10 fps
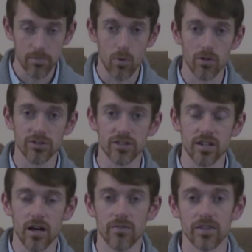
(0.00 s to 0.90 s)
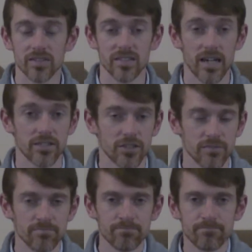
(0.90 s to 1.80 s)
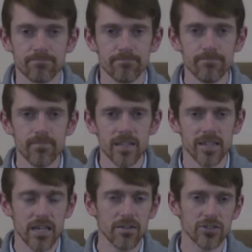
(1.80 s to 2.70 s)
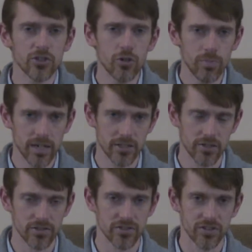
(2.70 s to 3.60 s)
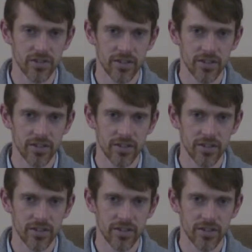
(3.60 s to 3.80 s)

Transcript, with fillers: portion of this section, give us two pictures.